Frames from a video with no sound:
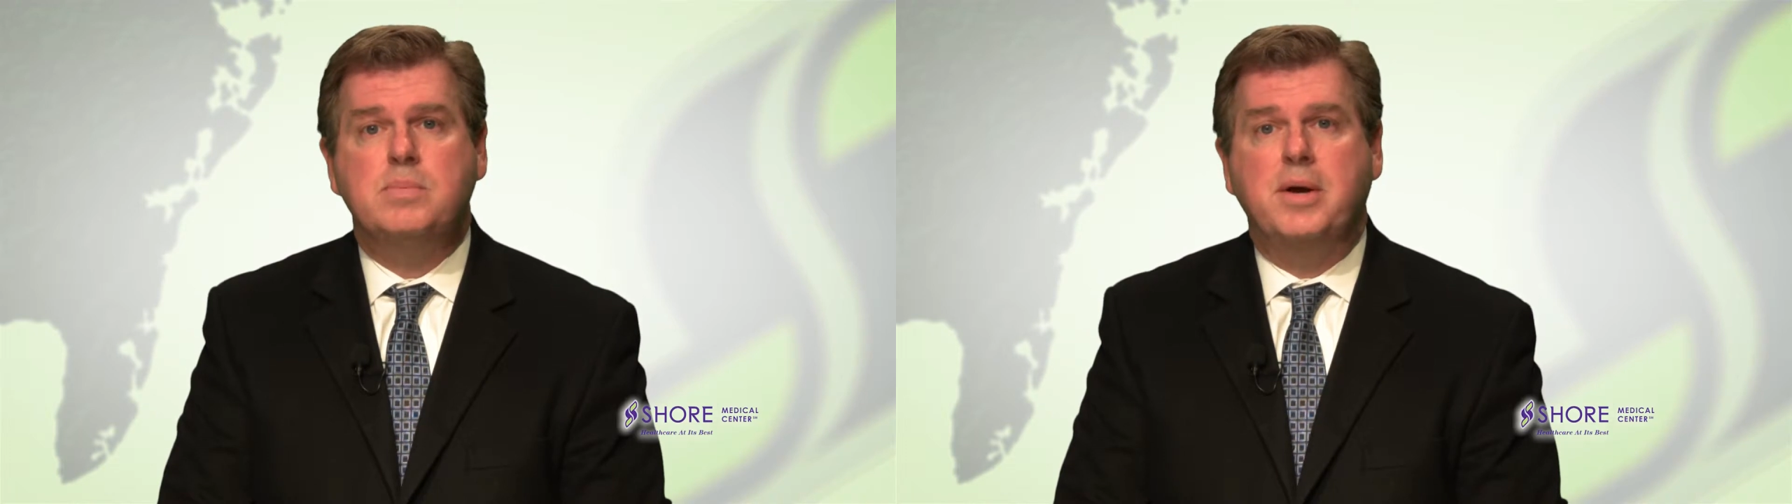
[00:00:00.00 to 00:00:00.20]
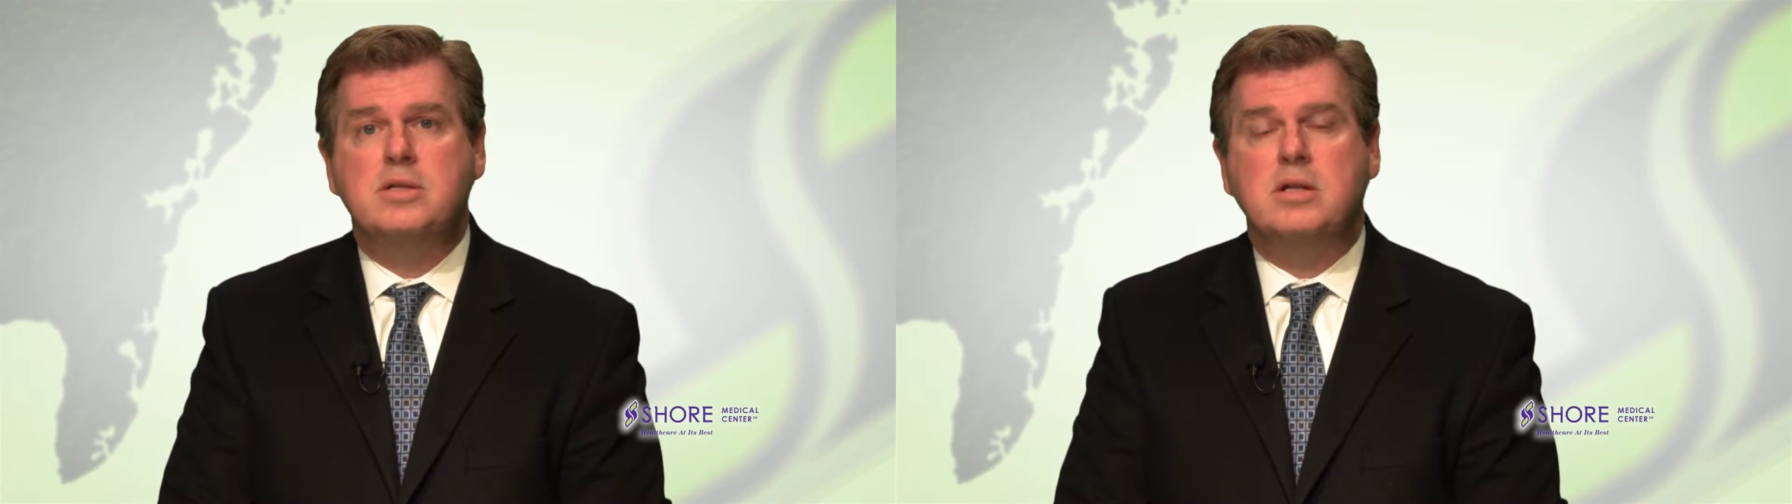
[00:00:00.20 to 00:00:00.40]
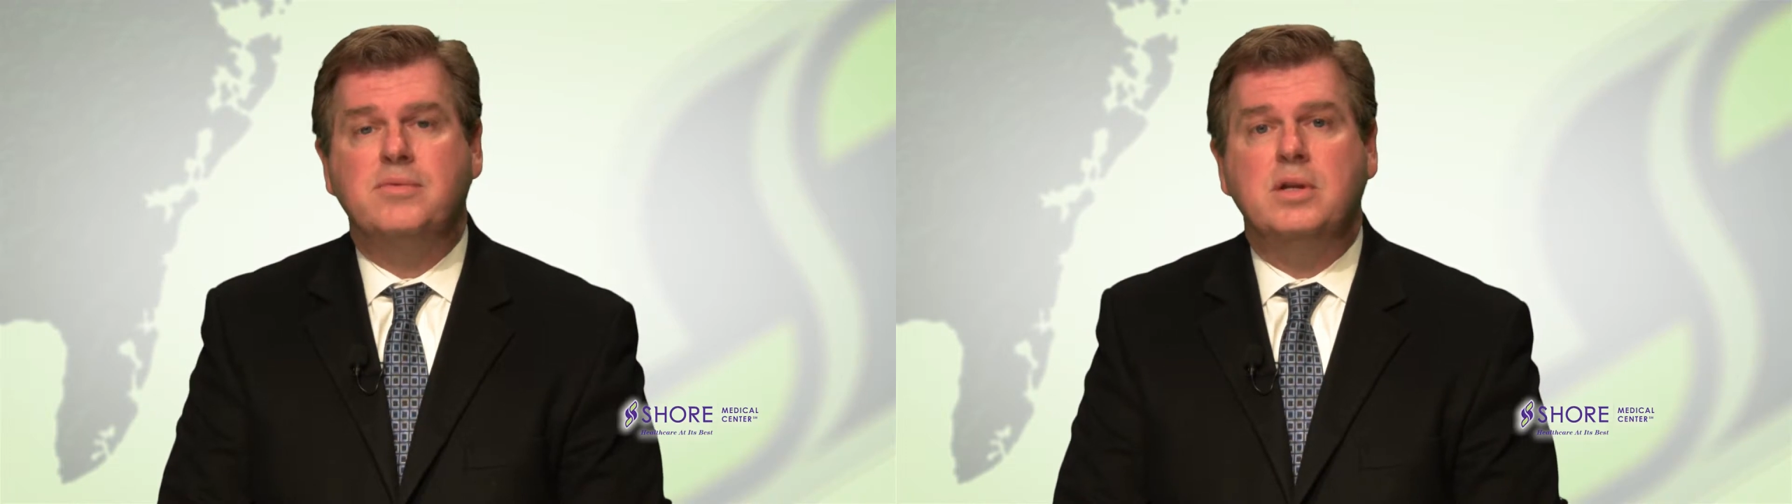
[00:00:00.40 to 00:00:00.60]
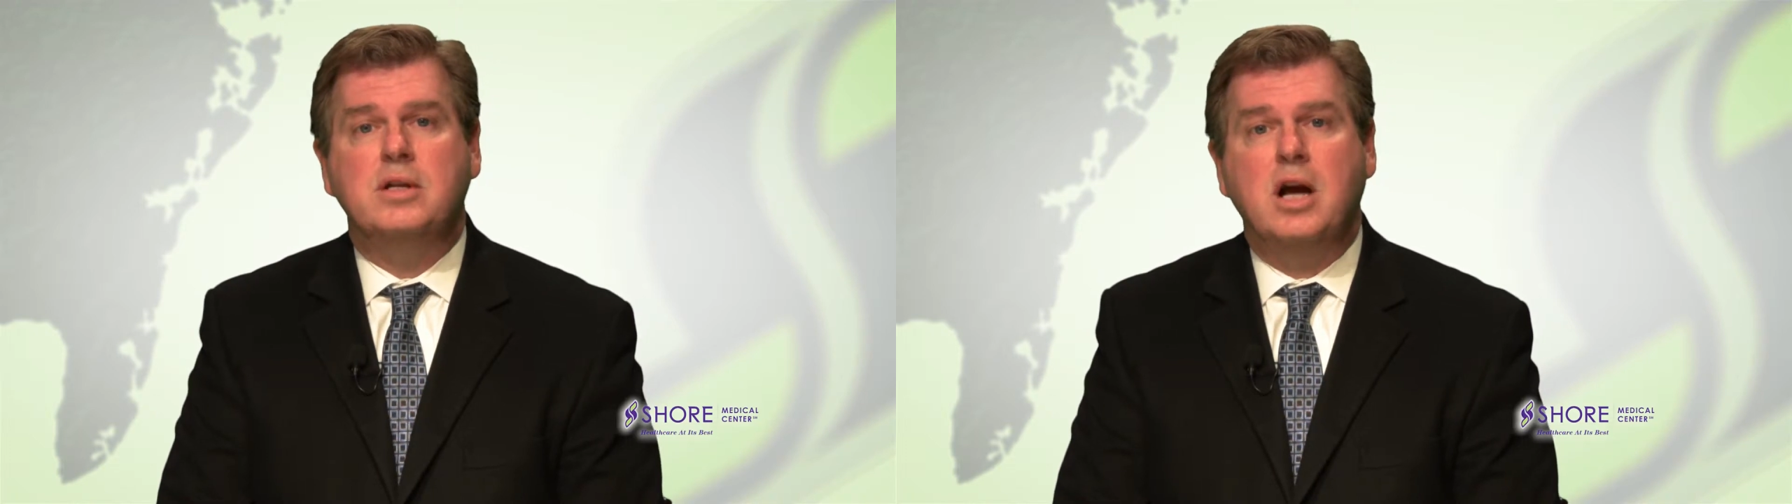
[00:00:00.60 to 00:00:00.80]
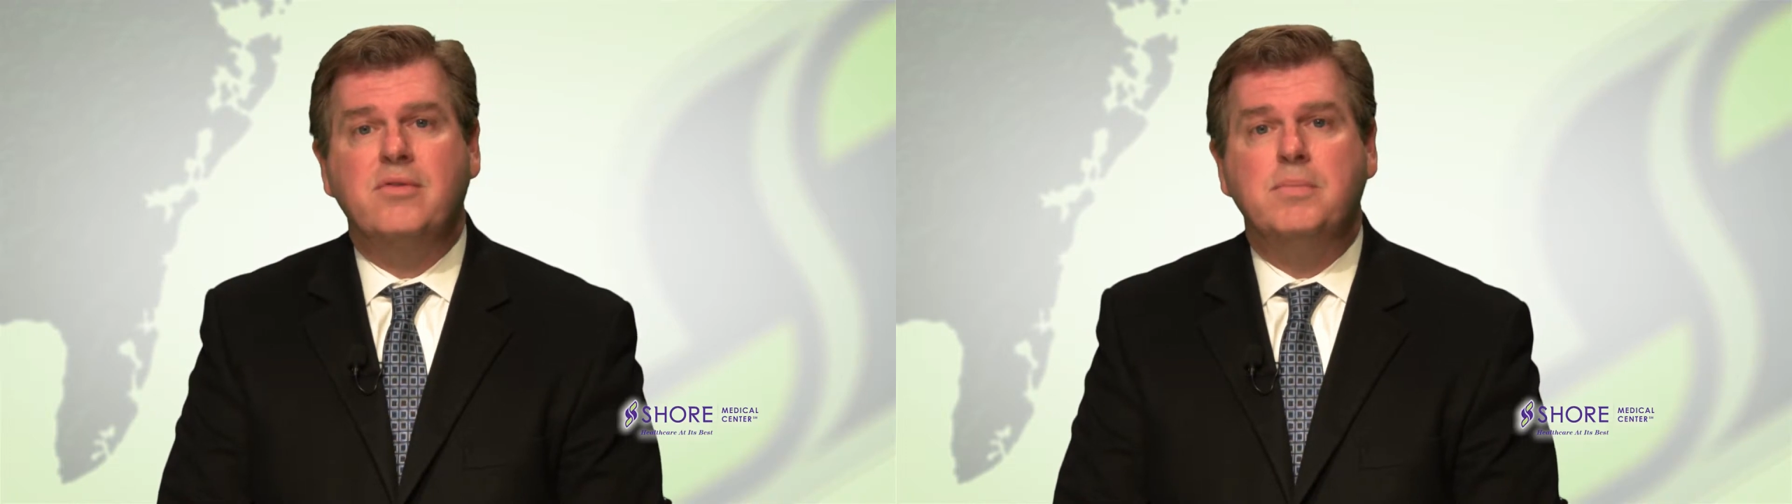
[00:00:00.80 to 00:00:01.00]
best left in
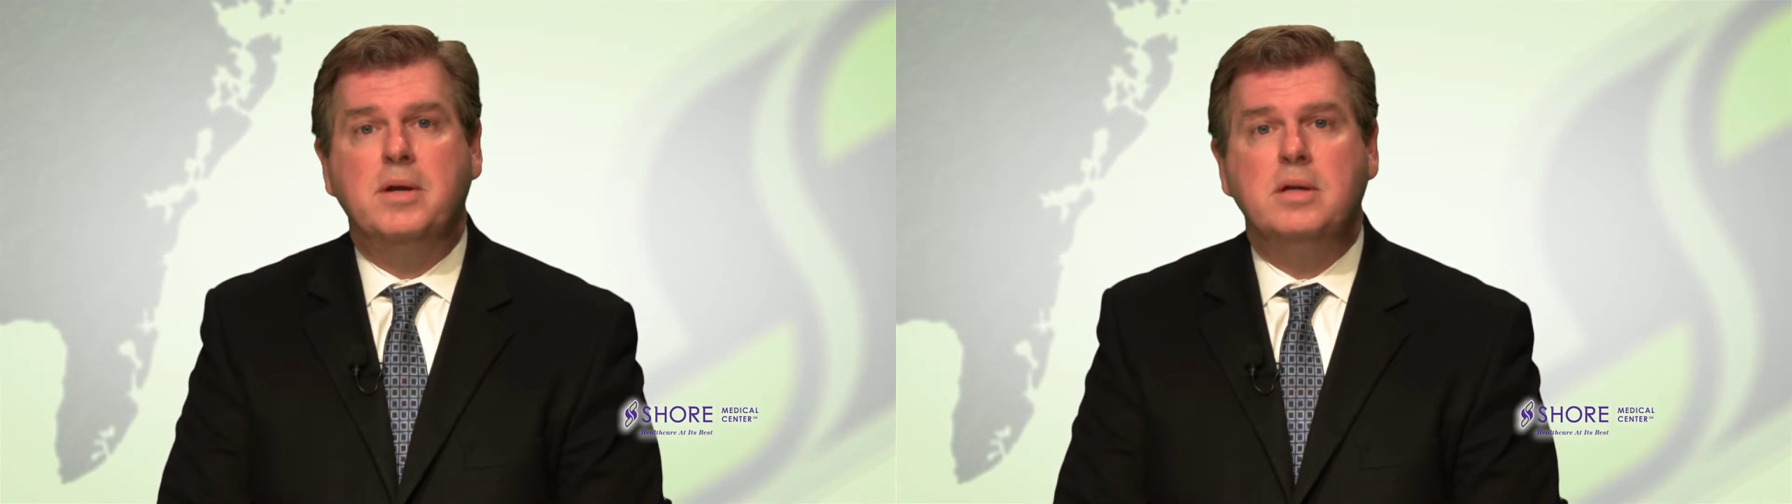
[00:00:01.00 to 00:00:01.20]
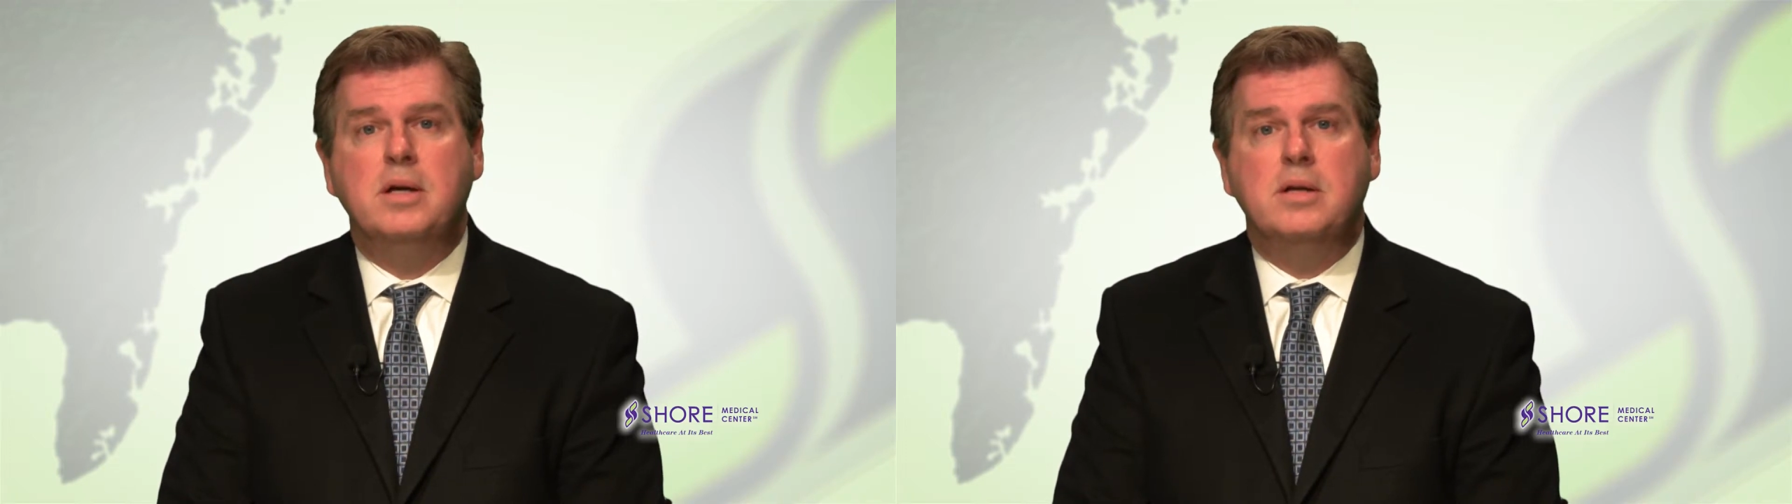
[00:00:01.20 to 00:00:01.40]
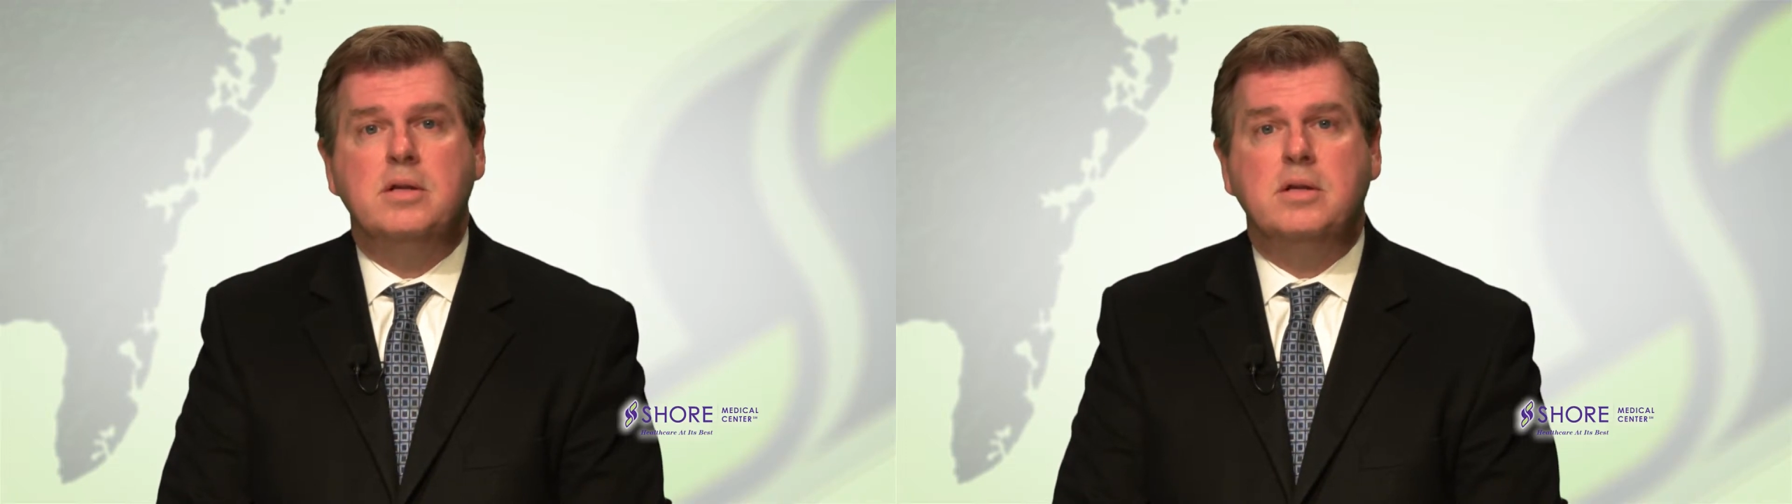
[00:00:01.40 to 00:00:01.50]
the government